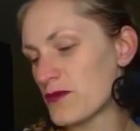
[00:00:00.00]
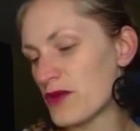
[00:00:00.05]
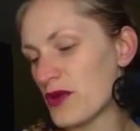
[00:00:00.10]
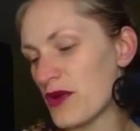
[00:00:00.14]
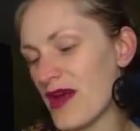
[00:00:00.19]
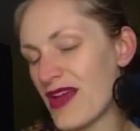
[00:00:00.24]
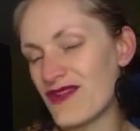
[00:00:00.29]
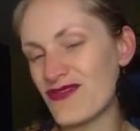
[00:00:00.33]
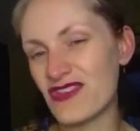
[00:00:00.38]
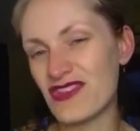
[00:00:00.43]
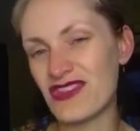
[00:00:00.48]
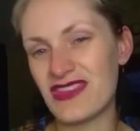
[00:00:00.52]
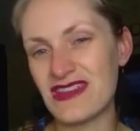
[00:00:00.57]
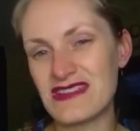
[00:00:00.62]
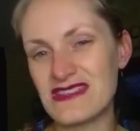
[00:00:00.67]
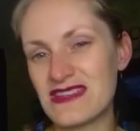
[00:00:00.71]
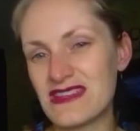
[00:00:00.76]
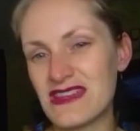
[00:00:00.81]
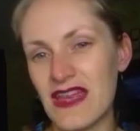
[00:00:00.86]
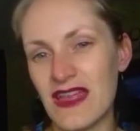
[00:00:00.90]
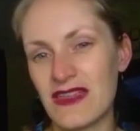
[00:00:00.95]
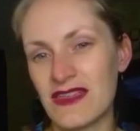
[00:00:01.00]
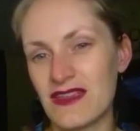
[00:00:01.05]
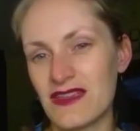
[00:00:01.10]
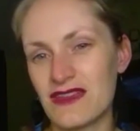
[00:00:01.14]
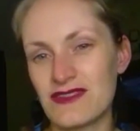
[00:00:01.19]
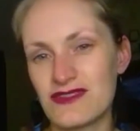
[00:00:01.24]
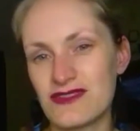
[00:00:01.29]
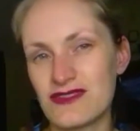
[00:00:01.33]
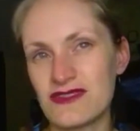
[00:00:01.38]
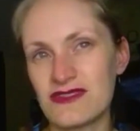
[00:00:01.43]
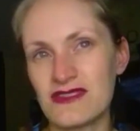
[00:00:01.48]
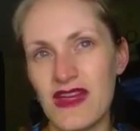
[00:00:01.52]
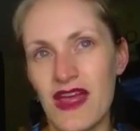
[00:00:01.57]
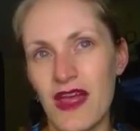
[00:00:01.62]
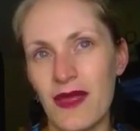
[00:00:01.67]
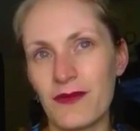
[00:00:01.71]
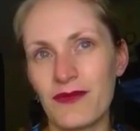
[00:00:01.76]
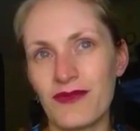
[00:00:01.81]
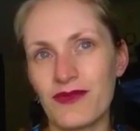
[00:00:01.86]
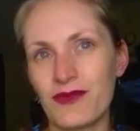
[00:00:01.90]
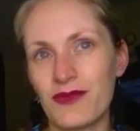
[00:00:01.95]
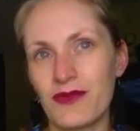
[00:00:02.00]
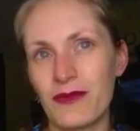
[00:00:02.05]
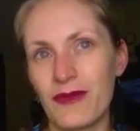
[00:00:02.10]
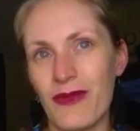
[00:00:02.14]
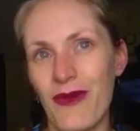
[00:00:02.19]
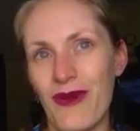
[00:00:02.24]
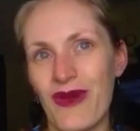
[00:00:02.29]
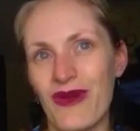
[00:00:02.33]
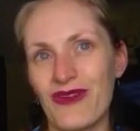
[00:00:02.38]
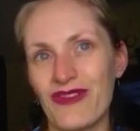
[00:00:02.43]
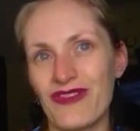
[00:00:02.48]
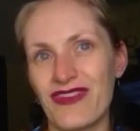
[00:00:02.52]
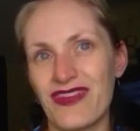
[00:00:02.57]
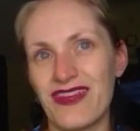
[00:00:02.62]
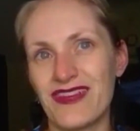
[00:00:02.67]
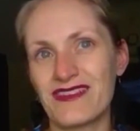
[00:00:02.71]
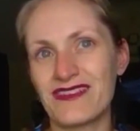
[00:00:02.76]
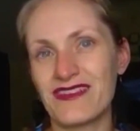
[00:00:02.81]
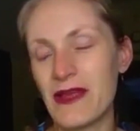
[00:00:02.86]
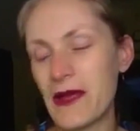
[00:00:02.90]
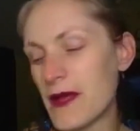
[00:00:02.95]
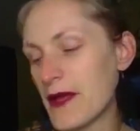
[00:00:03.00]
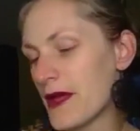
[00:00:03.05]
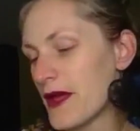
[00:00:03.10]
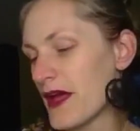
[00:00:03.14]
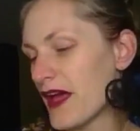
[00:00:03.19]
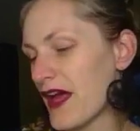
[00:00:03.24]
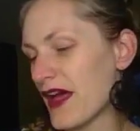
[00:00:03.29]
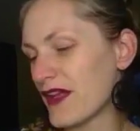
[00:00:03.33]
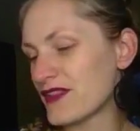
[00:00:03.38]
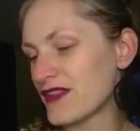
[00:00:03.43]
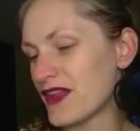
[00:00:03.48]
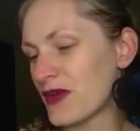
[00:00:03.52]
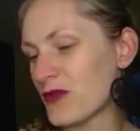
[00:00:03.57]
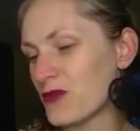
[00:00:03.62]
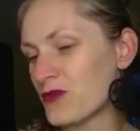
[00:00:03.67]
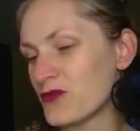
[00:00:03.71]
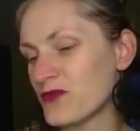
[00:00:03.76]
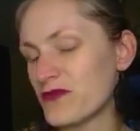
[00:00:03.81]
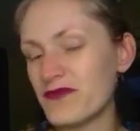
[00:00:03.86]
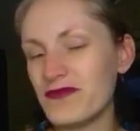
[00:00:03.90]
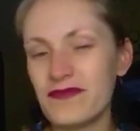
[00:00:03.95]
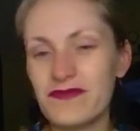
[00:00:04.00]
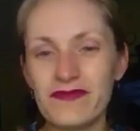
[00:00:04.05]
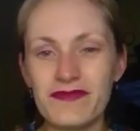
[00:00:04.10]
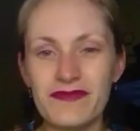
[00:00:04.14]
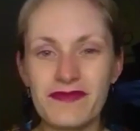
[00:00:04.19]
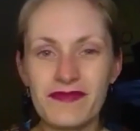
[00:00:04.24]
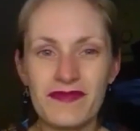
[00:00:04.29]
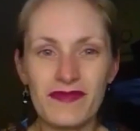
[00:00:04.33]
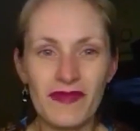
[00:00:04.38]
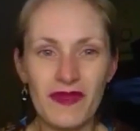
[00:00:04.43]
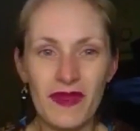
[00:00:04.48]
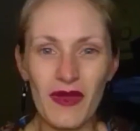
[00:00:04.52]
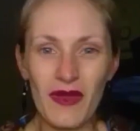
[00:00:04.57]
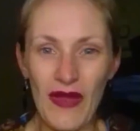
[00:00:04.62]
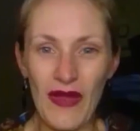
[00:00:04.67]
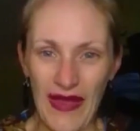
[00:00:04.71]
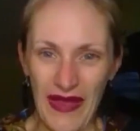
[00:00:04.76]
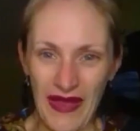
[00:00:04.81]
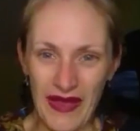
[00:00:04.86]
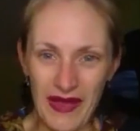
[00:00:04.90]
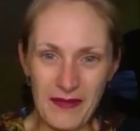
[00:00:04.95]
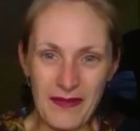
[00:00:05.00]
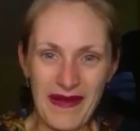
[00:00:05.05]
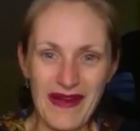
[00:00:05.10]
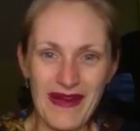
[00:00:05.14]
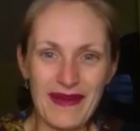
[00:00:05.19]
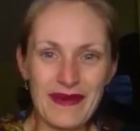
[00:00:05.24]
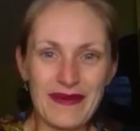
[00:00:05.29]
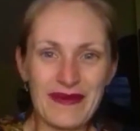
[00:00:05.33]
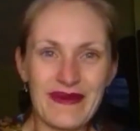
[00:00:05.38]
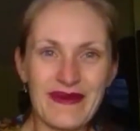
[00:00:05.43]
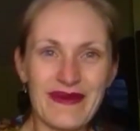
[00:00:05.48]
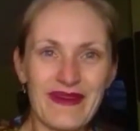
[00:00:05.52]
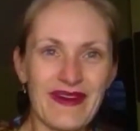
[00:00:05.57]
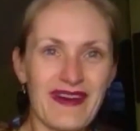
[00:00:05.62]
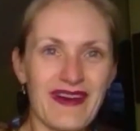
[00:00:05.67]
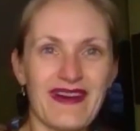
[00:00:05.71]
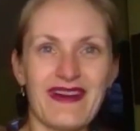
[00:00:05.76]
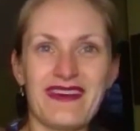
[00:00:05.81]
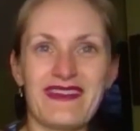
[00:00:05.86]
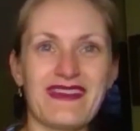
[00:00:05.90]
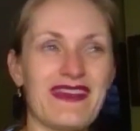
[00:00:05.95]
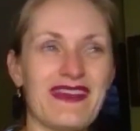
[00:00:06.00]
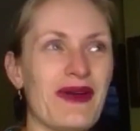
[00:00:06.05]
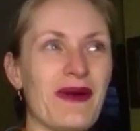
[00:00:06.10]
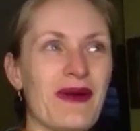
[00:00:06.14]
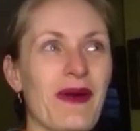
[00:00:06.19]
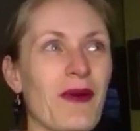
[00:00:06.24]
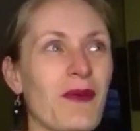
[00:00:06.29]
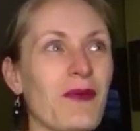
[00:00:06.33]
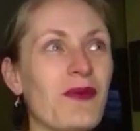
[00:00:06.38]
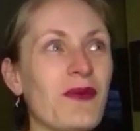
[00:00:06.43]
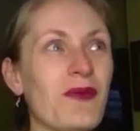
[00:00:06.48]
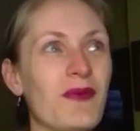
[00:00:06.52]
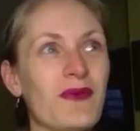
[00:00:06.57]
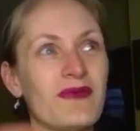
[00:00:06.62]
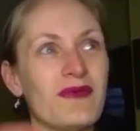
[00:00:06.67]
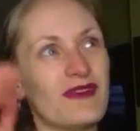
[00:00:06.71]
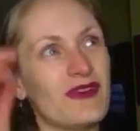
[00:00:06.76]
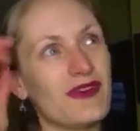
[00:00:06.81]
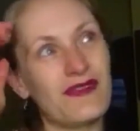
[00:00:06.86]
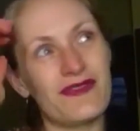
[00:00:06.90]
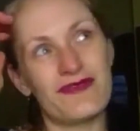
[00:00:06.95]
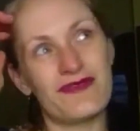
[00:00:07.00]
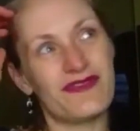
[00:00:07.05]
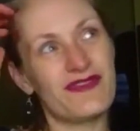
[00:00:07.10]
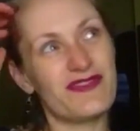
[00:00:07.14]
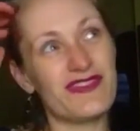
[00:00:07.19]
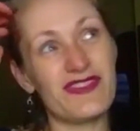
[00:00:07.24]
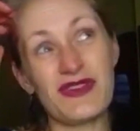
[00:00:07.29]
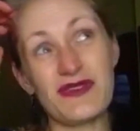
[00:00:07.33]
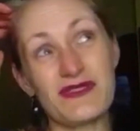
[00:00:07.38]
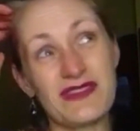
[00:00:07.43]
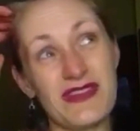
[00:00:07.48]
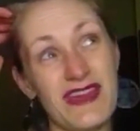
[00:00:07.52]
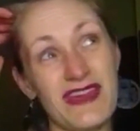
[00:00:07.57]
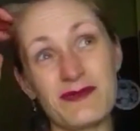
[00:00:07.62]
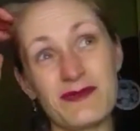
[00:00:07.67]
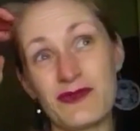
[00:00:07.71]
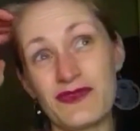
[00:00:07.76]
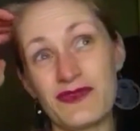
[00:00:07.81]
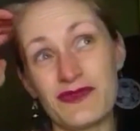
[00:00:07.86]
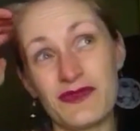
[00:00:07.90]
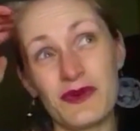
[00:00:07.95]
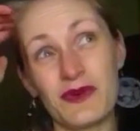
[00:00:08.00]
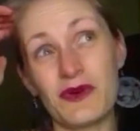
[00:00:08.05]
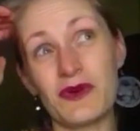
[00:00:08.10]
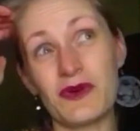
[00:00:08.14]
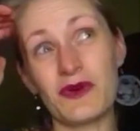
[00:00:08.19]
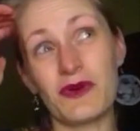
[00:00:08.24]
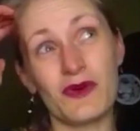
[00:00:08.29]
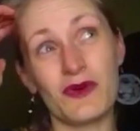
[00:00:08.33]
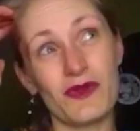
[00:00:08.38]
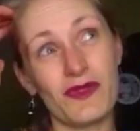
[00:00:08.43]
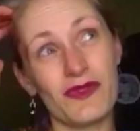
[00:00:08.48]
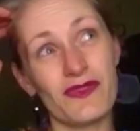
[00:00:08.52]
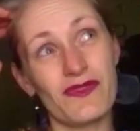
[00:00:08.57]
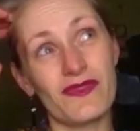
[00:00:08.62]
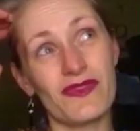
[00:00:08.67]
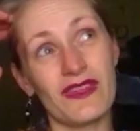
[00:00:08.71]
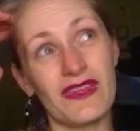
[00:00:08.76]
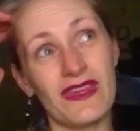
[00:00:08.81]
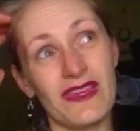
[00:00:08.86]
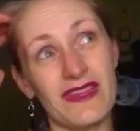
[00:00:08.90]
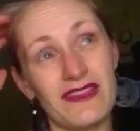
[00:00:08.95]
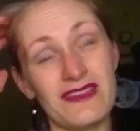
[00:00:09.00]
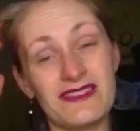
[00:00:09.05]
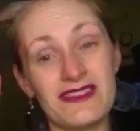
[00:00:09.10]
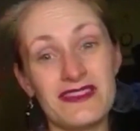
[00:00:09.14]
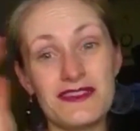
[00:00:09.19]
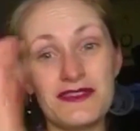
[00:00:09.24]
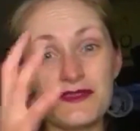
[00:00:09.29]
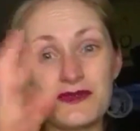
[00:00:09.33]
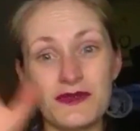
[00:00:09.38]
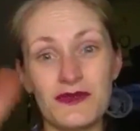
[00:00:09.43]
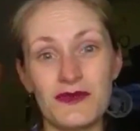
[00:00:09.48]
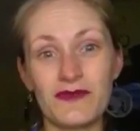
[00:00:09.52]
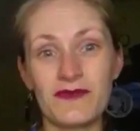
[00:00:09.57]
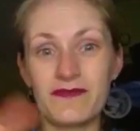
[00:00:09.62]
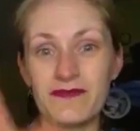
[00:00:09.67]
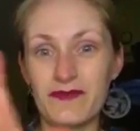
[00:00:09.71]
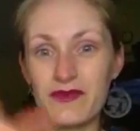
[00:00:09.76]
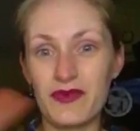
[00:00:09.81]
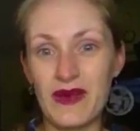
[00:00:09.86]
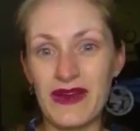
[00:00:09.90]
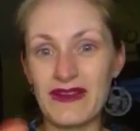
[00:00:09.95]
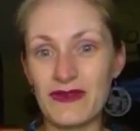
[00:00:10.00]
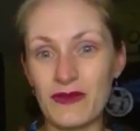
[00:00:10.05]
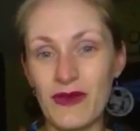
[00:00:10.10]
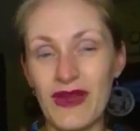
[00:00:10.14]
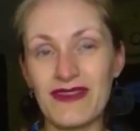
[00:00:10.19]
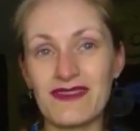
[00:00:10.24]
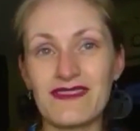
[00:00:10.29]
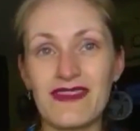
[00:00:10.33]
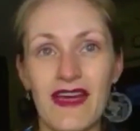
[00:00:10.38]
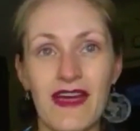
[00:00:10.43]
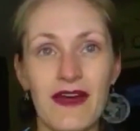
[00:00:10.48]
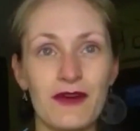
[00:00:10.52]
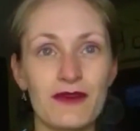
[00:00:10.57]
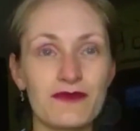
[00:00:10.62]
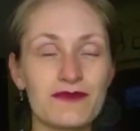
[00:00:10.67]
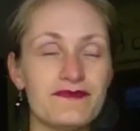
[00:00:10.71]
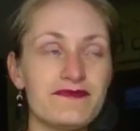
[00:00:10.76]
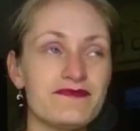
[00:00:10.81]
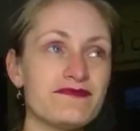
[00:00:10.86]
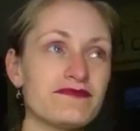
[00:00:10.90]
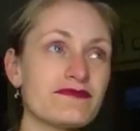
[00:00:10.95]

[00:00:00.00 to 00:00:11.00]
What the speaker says: put everything together. It's just absolutely perfect. And then about, I don't know, a few days before the digital print went out,